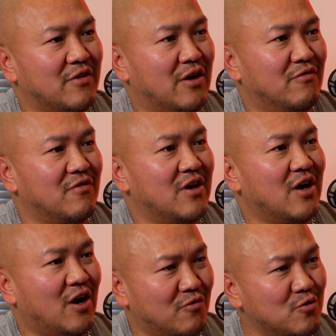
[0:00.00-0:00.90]
of
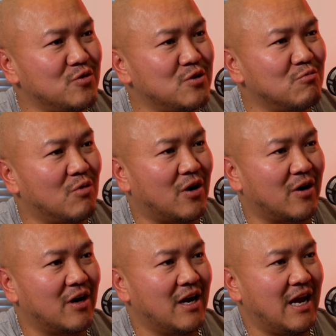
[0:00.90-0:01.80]
who you
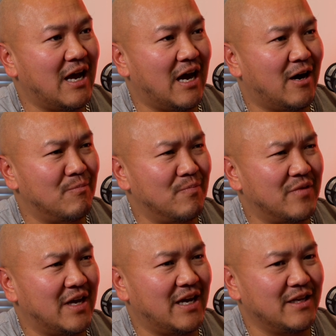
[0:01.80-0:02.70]
are.
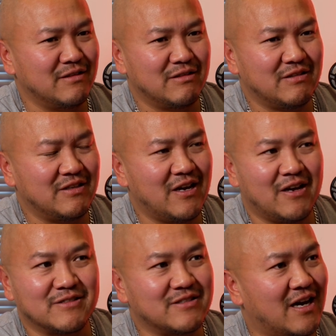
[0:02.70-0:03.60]
And
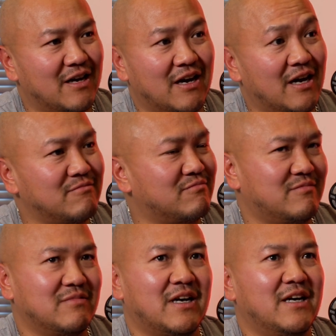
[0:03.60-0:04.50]
yes, I
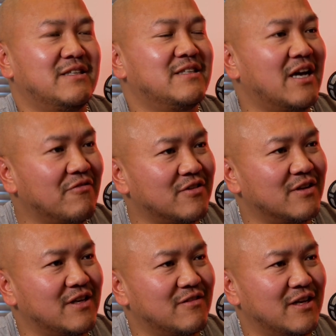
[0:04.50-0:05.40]

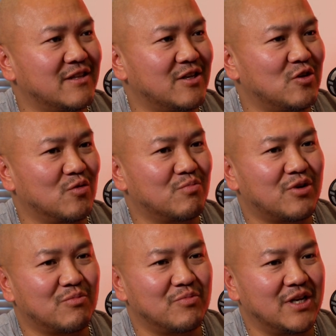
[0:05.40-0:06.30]
definitely think that you're
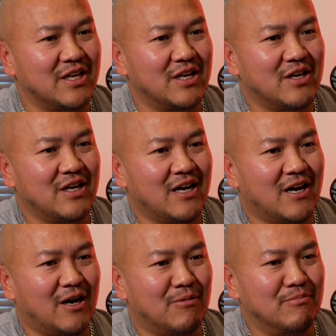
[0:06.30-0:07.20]
probably
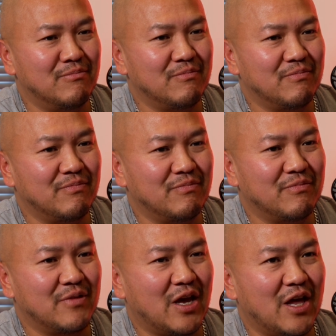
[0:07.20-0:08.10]

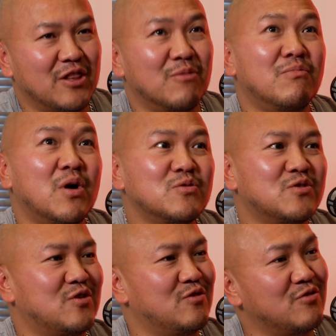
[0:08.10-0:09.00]
the
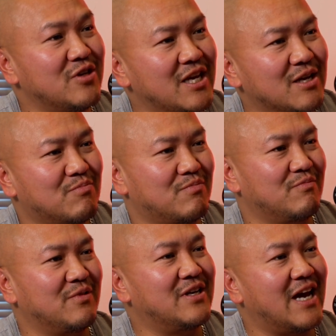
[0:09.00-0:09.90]
most unique
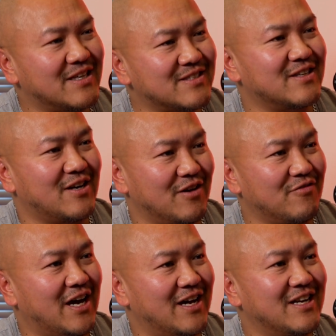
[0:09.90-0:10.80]
guest that I've
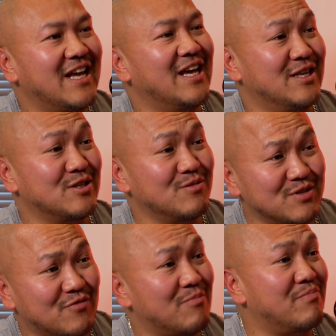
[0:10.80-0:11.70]
had in terms
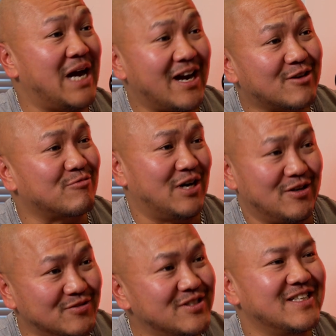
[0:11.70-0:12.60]
of a
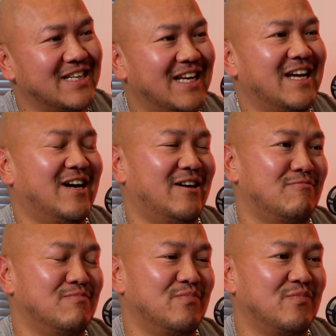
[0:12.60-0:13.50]
background
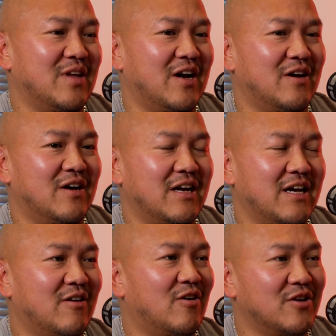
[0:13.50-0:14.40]
on
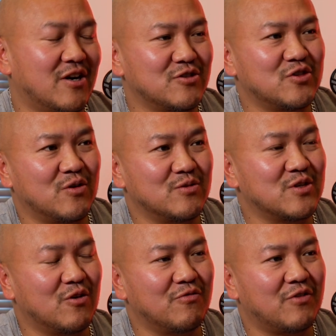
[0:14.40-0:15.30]
our show
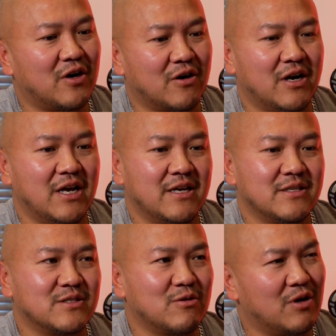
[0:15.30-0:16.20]
so far.
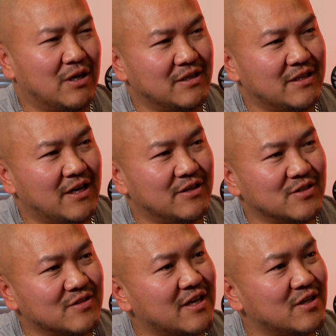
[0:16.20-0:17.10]
So
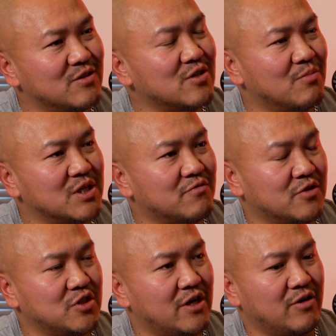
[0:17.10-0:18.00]
just thank you so much for
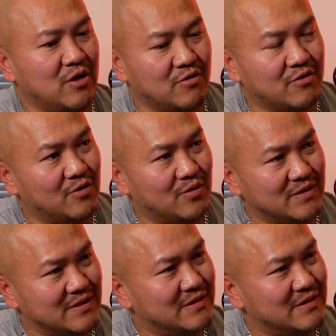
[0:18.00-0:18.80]
sharing your thoughts.